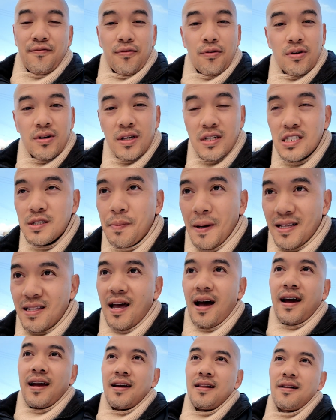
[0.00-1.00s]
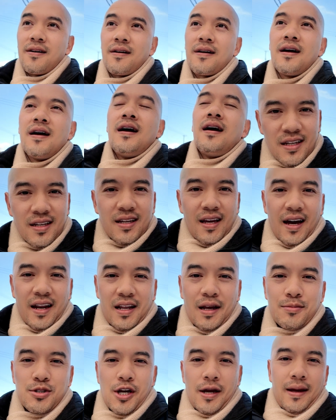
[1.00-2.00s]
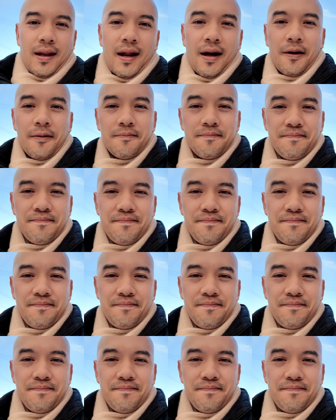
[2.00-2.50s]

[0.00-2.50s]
Food is spectacular. Gotta come check it out.